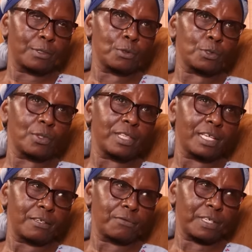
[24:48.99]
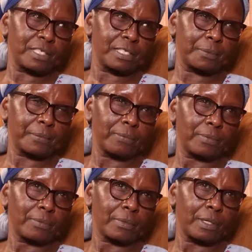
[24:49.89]
It was on 31st,
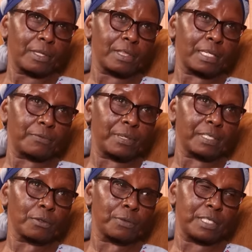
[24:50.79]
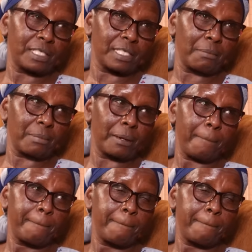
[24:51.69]
I think 31st of December